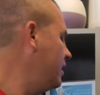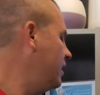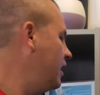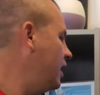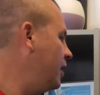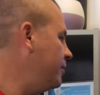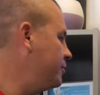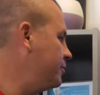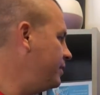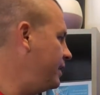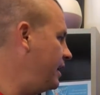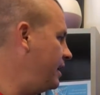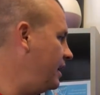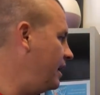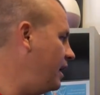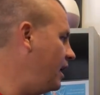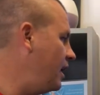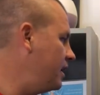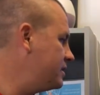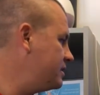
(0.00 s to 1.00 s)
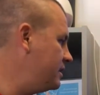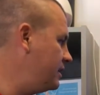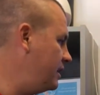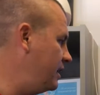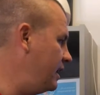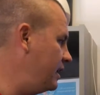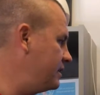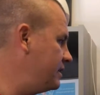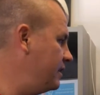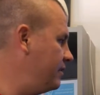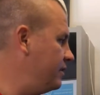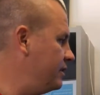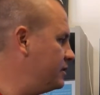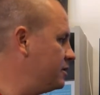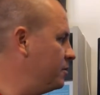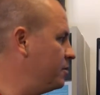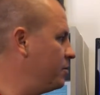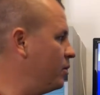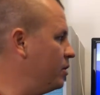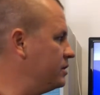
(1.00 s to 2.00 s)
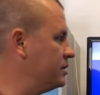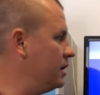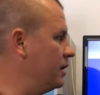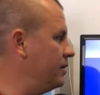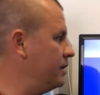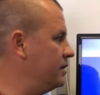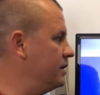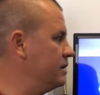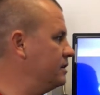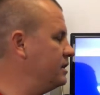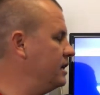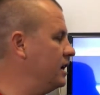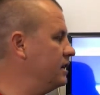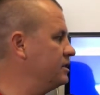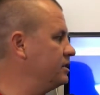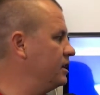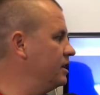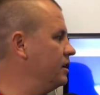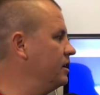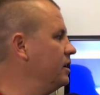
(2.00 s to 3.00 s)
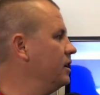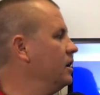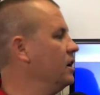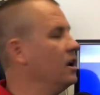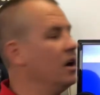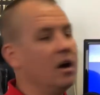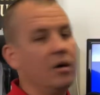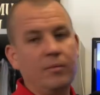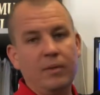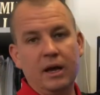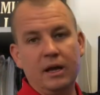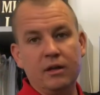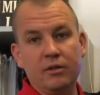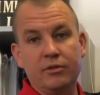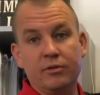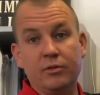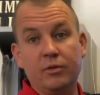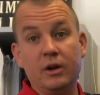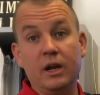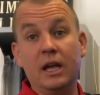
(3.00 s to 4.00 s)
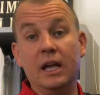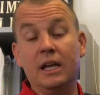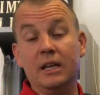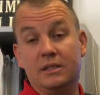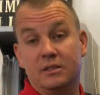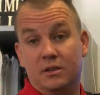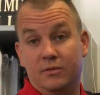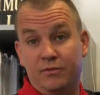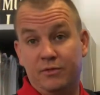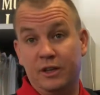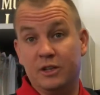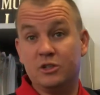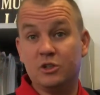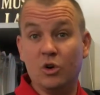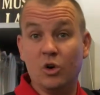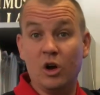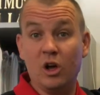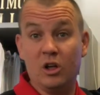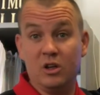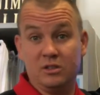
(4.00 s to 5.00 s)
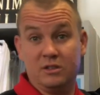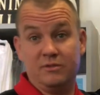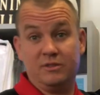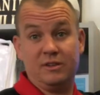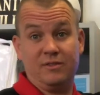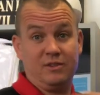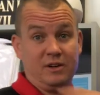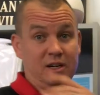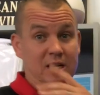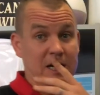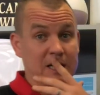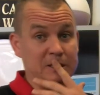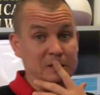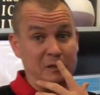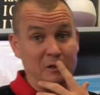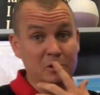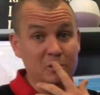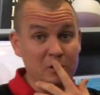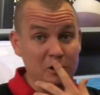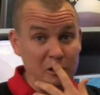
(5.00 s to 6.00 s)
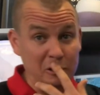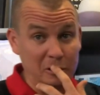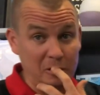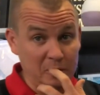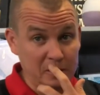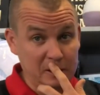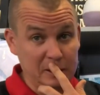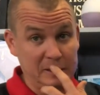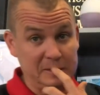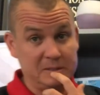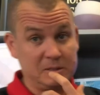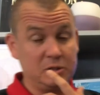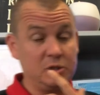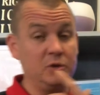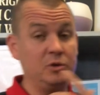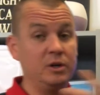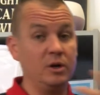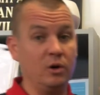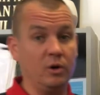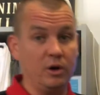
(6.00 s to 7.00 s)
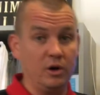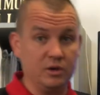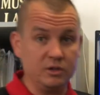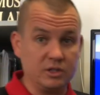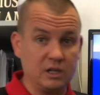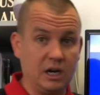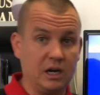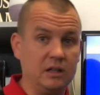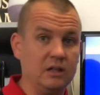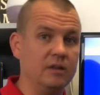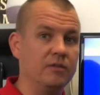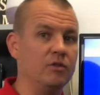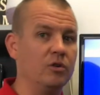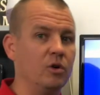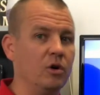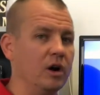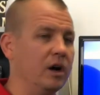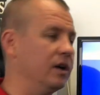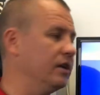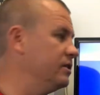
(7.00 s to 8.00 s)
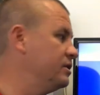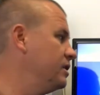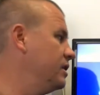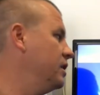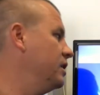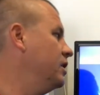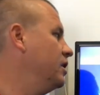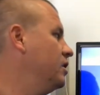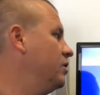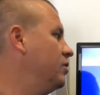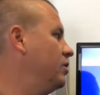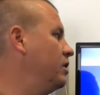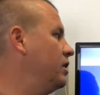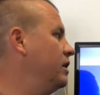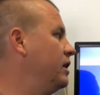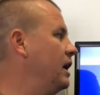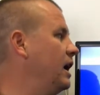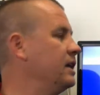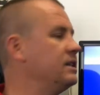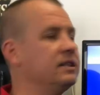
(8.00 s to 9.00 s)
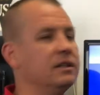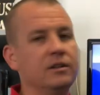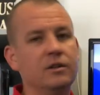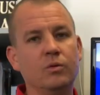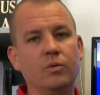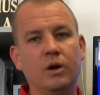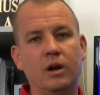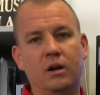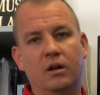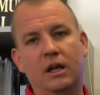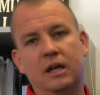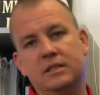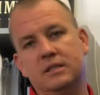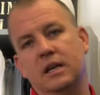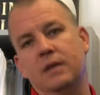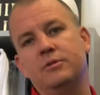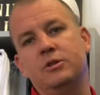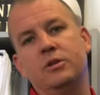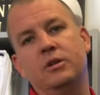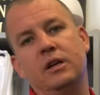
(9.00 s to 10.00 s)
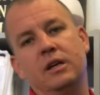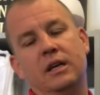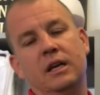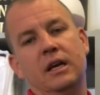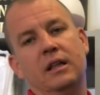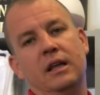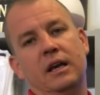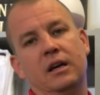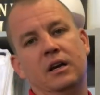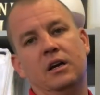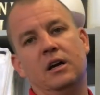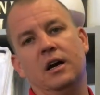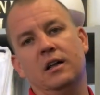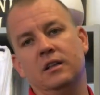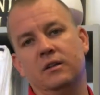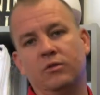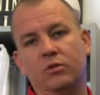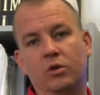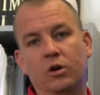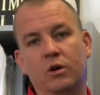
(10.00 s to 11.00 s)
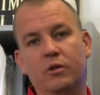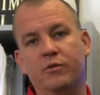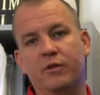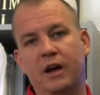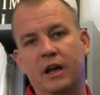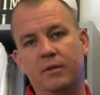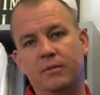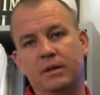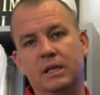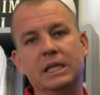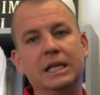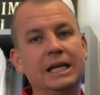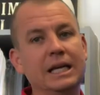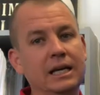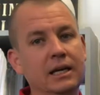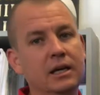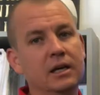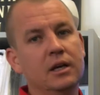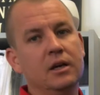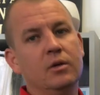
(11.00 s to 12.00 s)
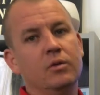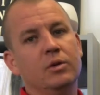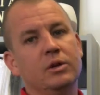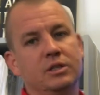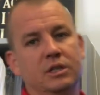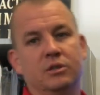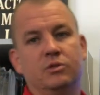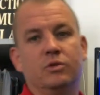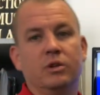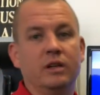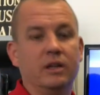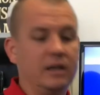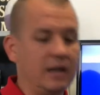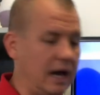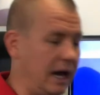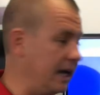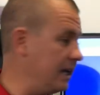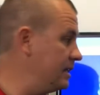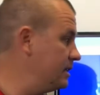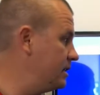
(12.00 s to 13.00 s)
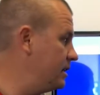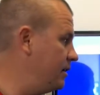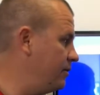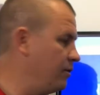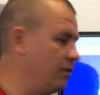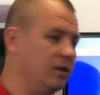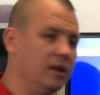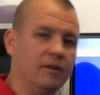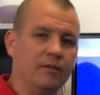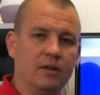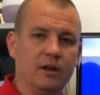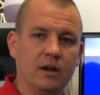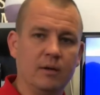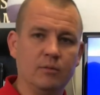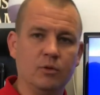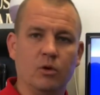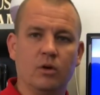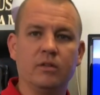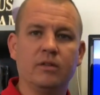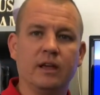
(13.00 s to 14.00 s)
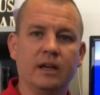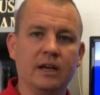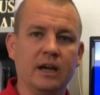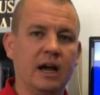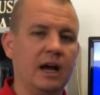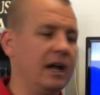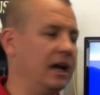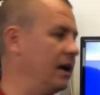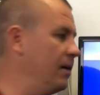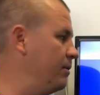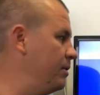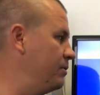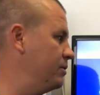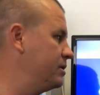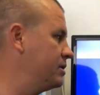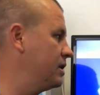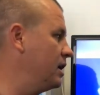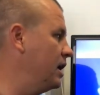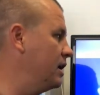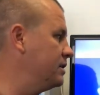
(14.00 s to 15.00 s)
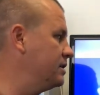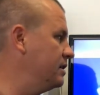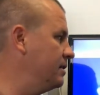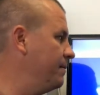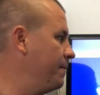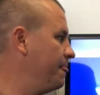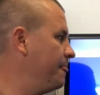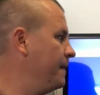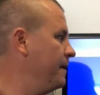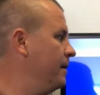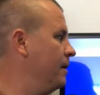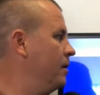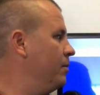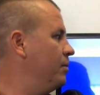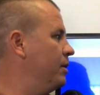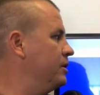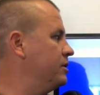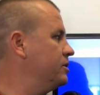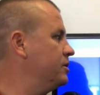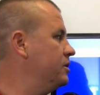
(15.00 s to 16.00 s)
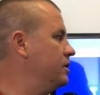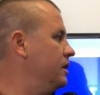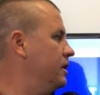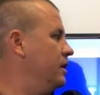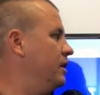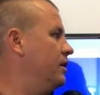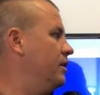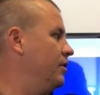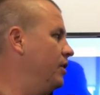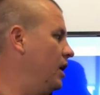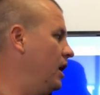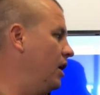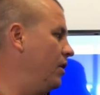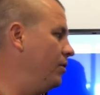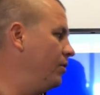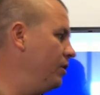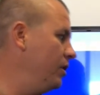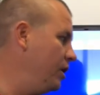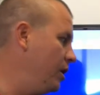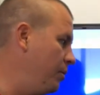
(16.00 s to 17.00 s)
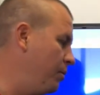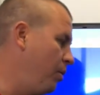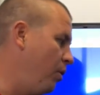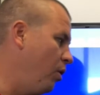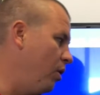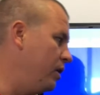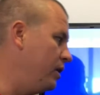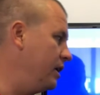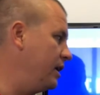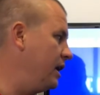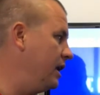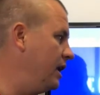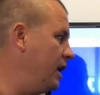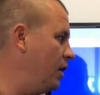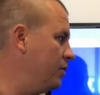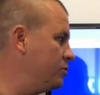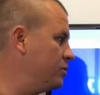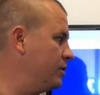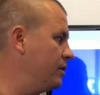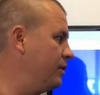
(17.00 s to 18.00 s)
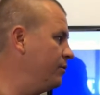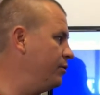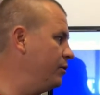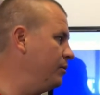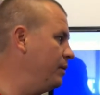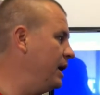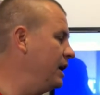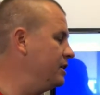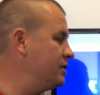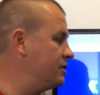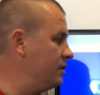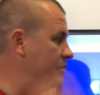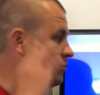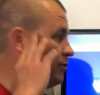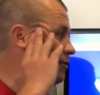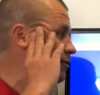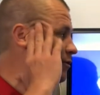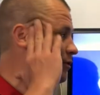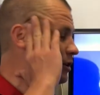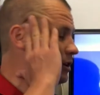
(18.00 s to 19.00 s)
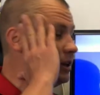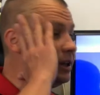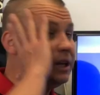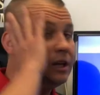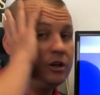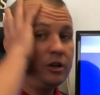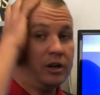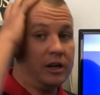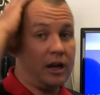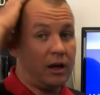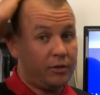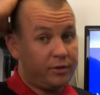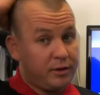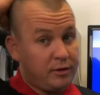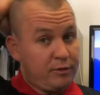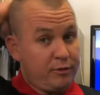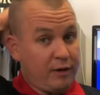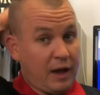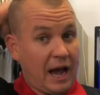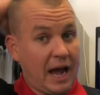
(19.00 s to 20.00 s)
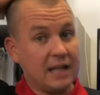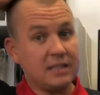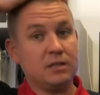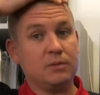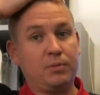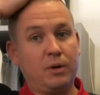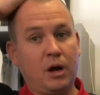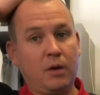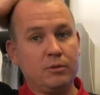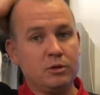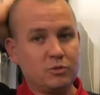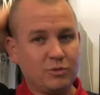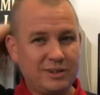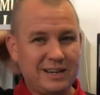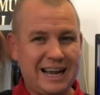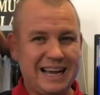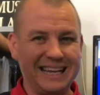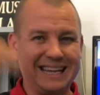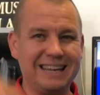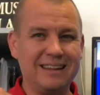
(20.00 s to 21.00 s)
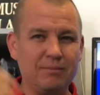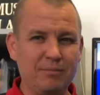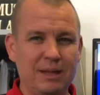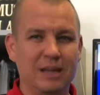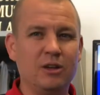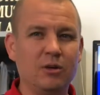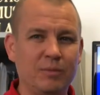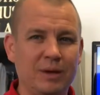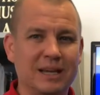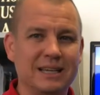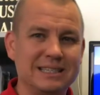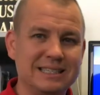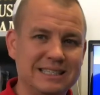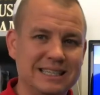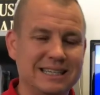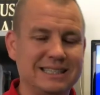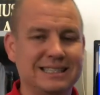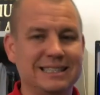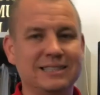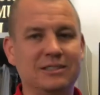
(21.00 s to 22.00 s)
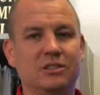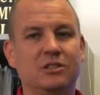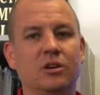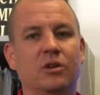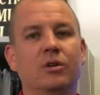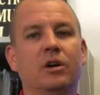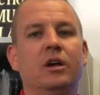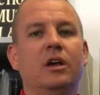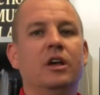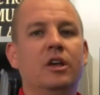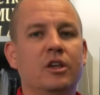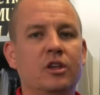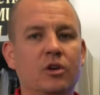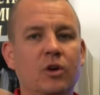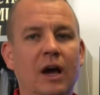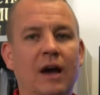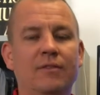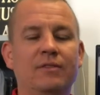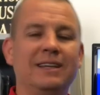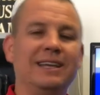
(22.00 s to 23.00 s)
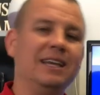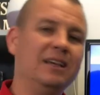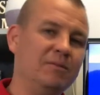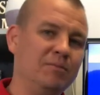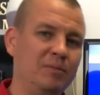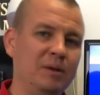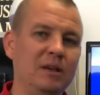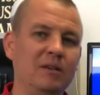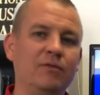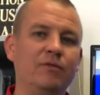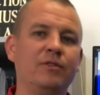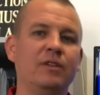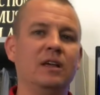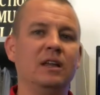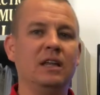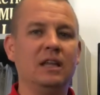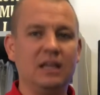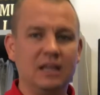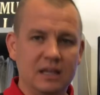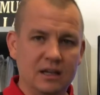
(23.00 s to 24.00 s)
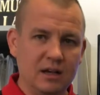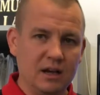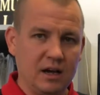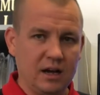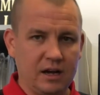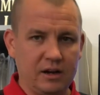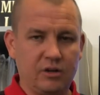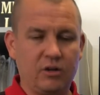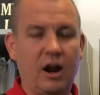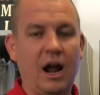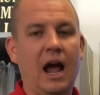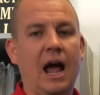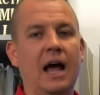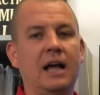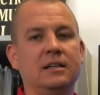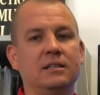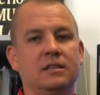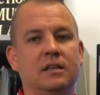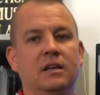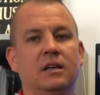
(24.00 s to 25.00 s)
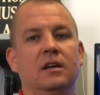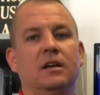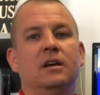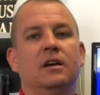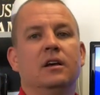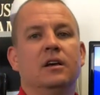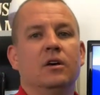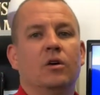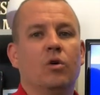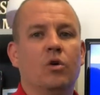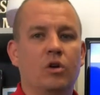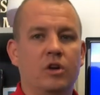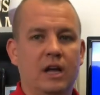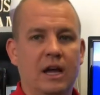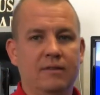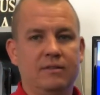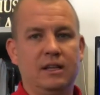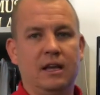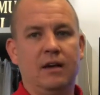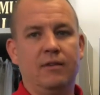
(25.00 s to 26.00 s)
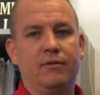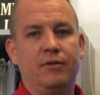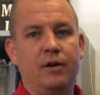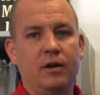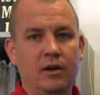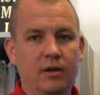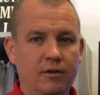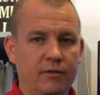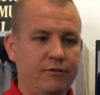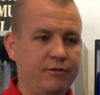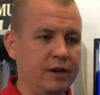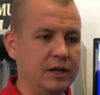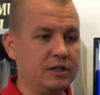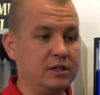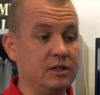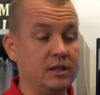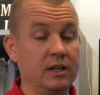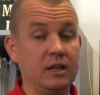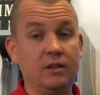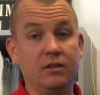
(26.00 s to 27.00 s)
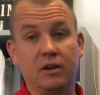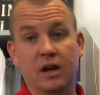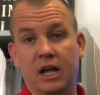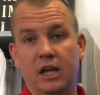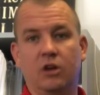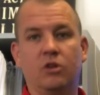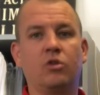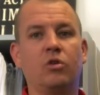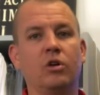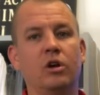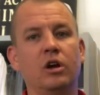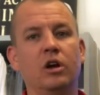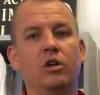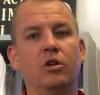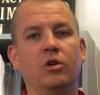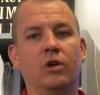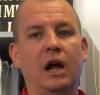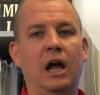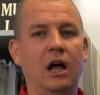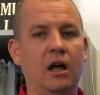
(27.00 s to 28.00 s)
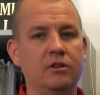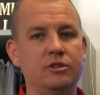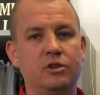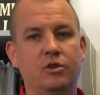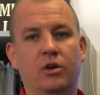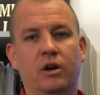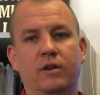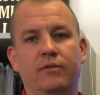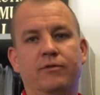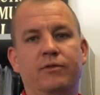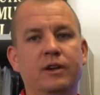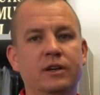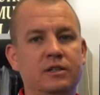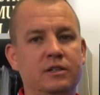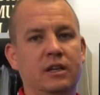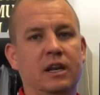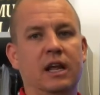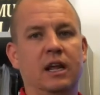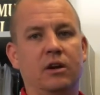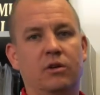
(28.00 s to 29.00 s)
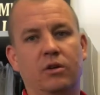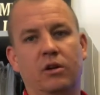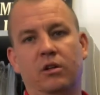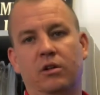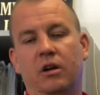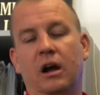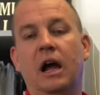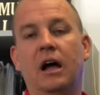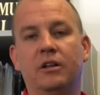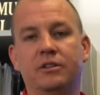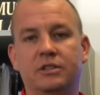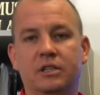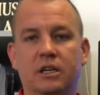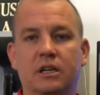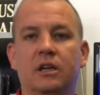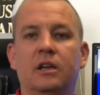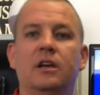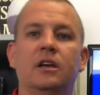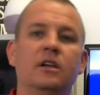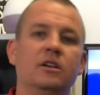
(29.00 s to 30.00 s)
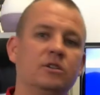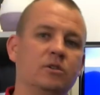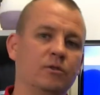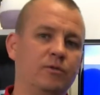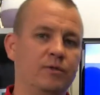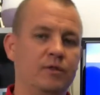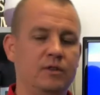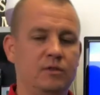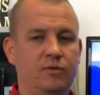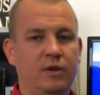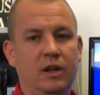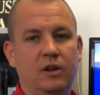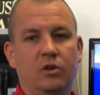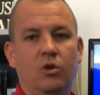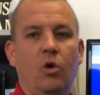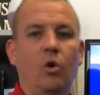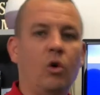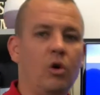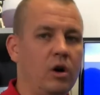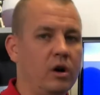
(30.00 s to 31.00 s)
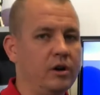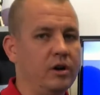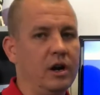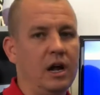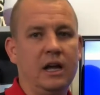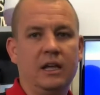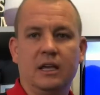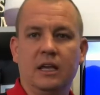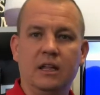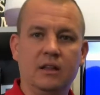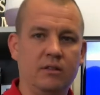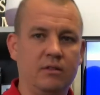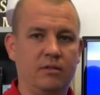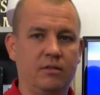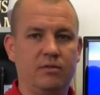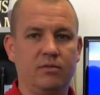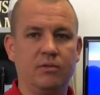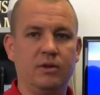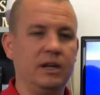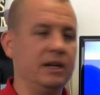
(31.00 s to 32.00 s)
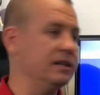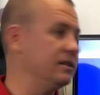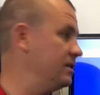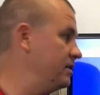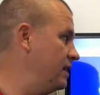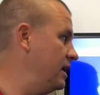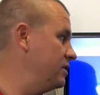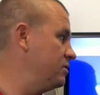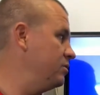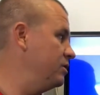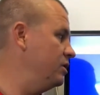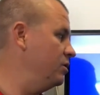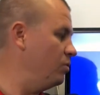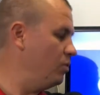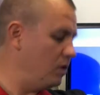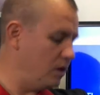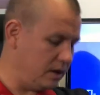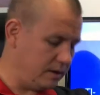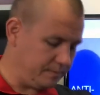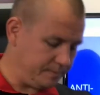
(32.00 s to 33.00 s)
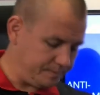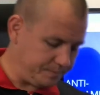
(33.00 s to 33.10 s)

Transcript: Helps with antioxidant activity, supports healthy digestion. Omega-3s, fish oils of different kinds, or krill oils, tuna oils, cod liver oils, really nice. In the winter, lots of times you can get like a cod liver oil with vitamin D, which is really nice if you're living up north like I am in Wisconsin. But really important, again, helps with inflammation. You need good healthy fats. The problem is we're not getting many omega-6s, so you have to eat beef that eat grass, or you have to have fish that either ate krill or algae, or ate fish that ate krill or algae. So if it's fed corn, you're not getting the 3s, and that's what you want.